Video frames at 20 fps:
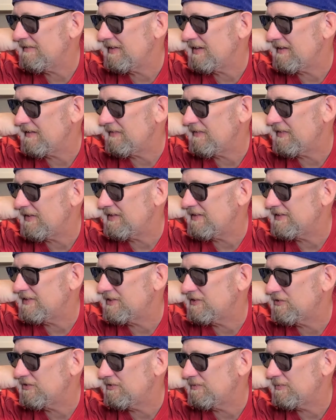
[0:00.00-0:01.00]
have like a
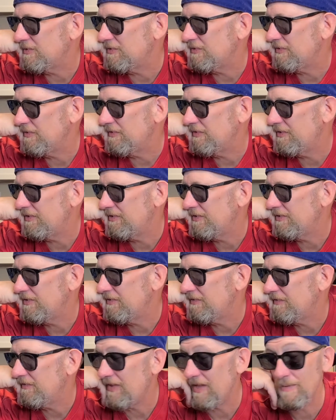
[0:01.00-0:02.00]
thunderstorm roll through.
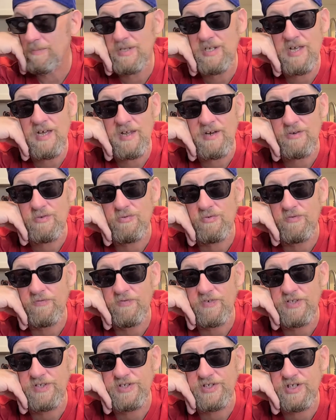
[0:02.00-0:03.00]
That'd be kind of cool
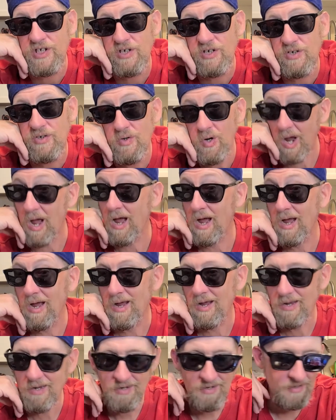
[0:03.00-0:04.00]
for the show.
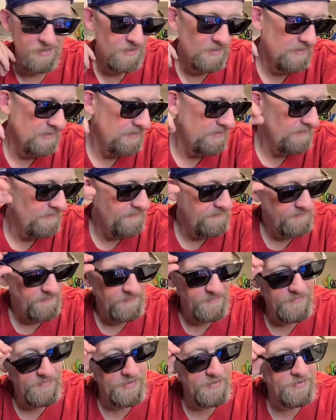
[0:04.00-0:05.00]

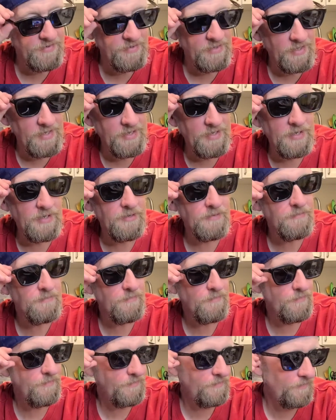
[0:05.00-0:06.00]
Thunder and lightning.
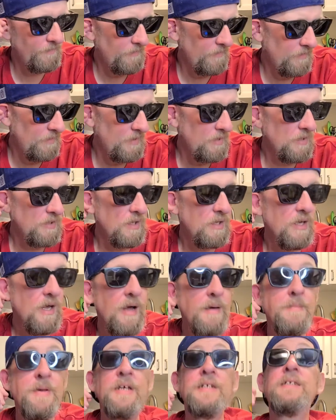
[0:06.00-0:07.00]

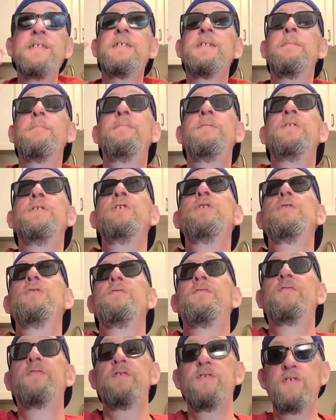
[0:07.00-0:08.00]
I made something
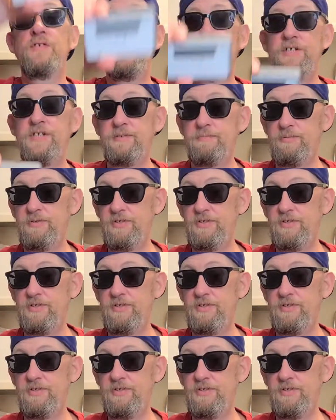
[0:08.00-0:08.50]
new for this